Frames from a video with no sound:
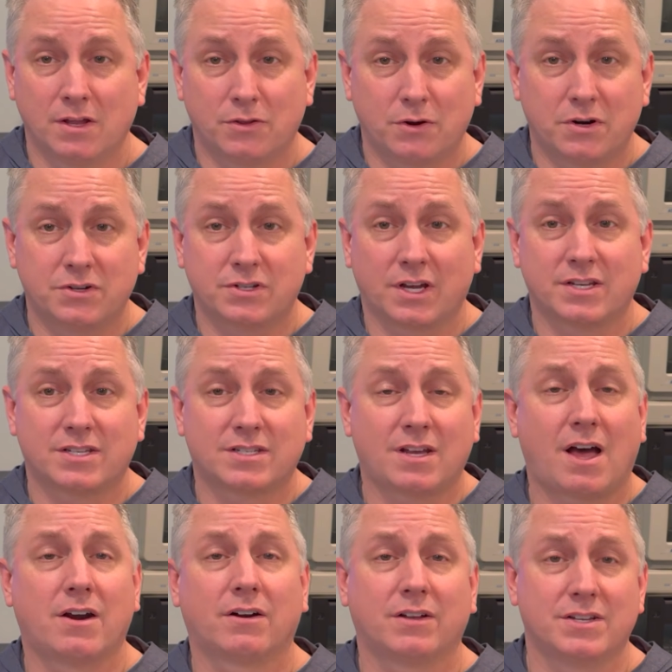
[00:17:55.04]
There's a
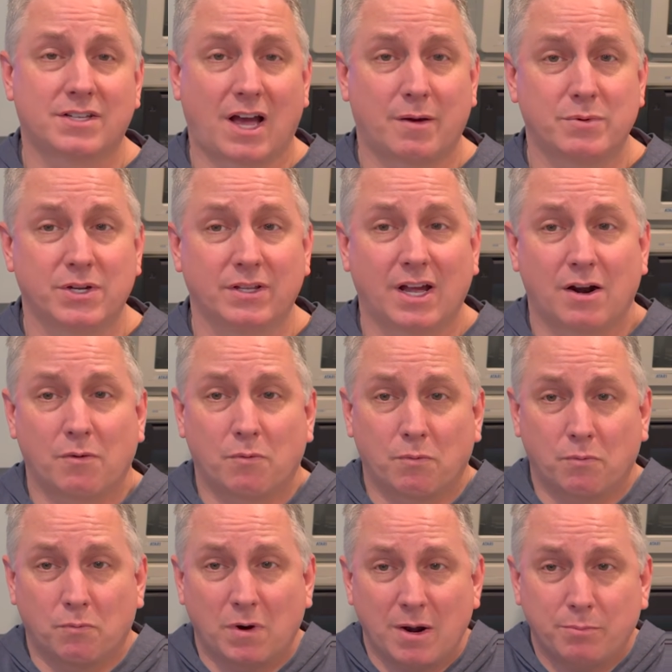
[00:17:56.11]
solderless option that
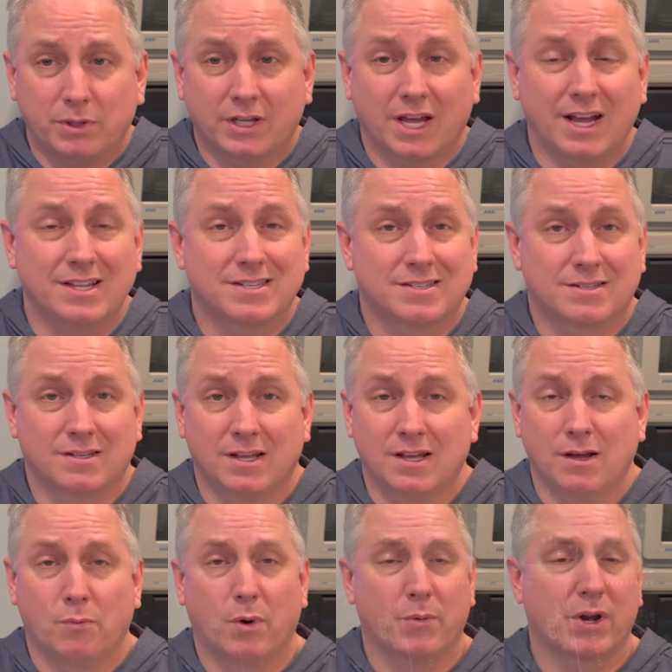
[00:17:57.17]
replicates
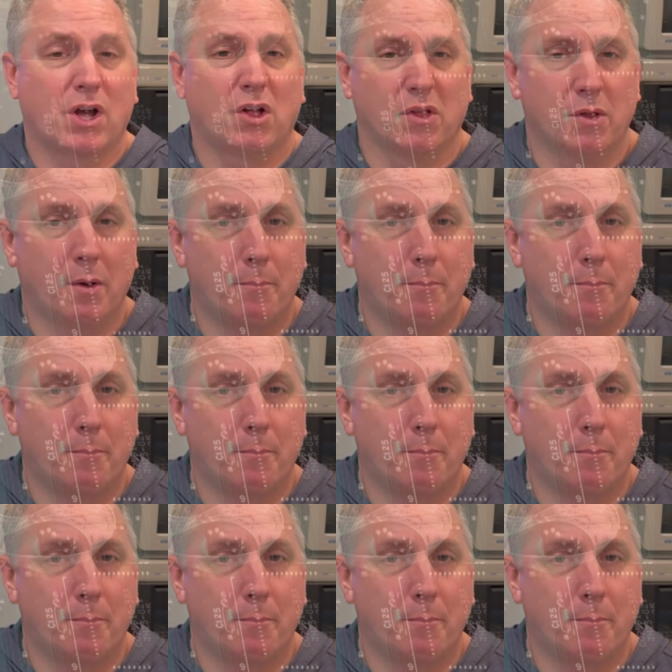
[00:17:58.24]
what we call a